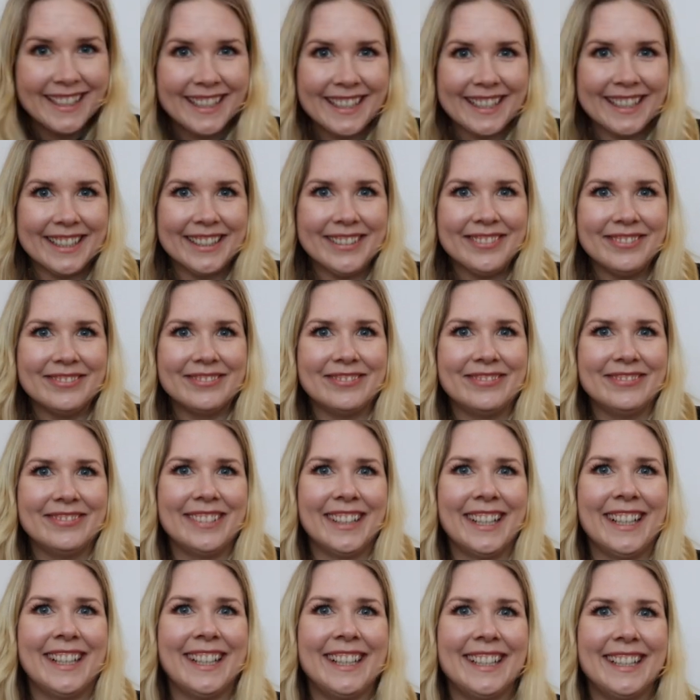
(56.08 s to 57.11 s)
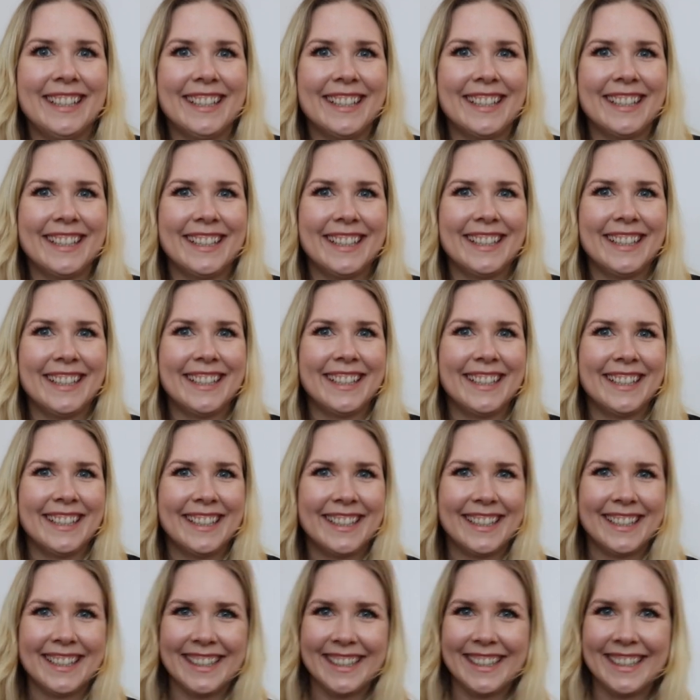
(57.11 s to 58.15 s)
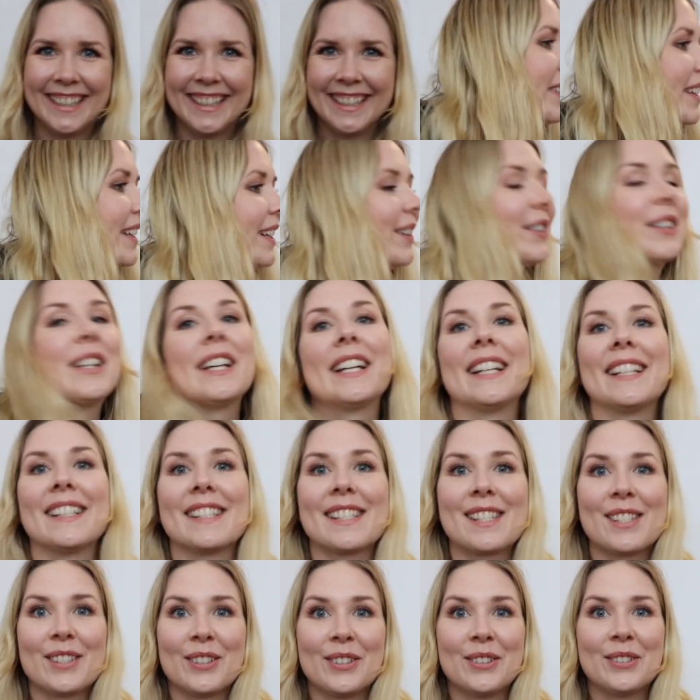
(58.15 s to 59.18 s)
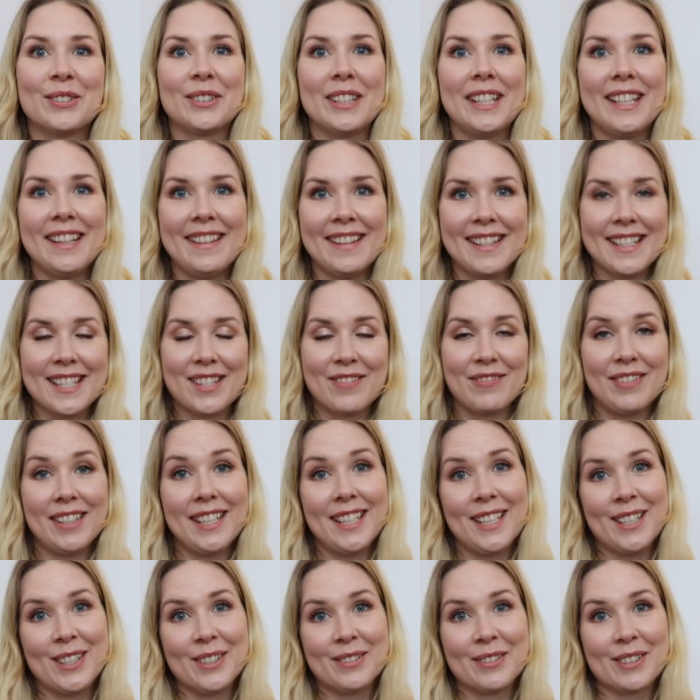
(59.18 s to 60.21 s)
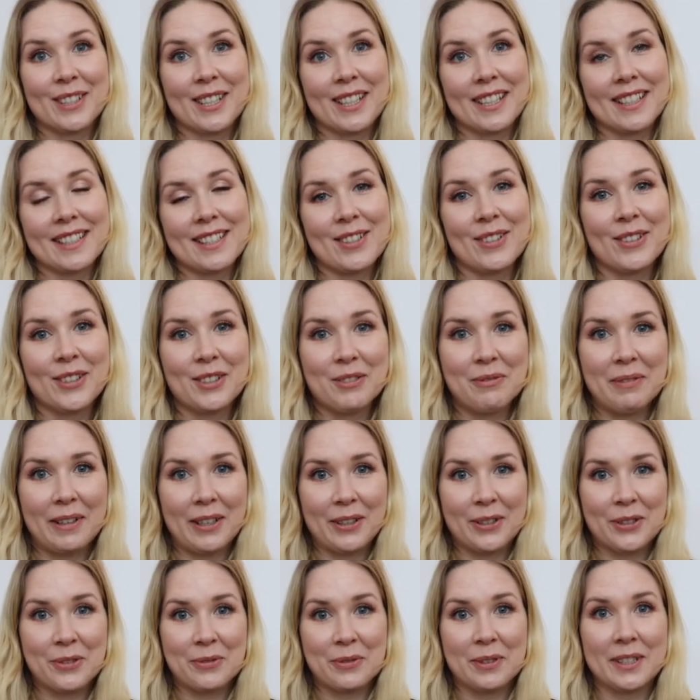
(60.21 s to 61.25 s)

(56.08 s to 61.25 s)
Come. Okay, so in this video we're gonna talk about